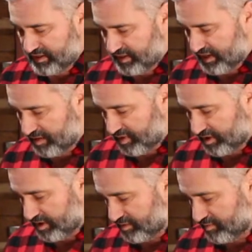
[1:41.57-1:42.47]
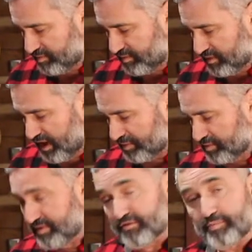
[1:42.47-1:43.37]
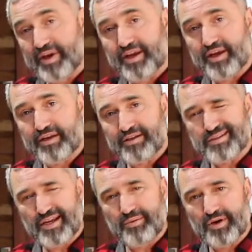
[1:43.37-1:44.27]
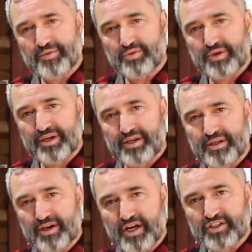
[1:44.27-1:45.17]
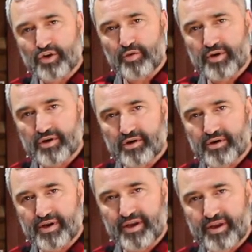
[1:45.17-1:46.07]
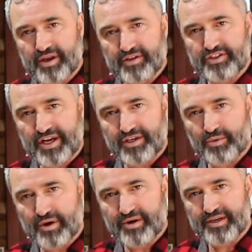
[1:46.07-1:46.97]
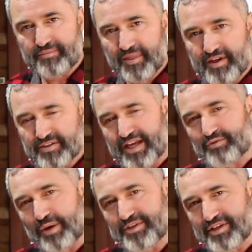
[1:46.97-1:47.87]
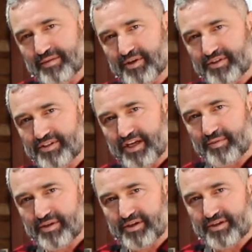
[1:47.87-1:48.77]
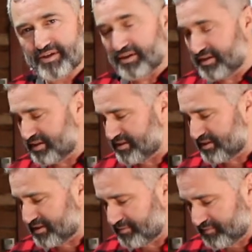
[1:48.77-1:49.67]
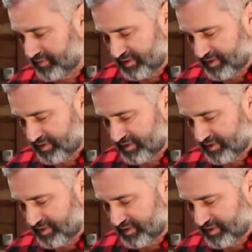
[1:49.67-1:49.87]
are optimum for picking is anywhere between October and January. So that's why we see them on the table on holiday season.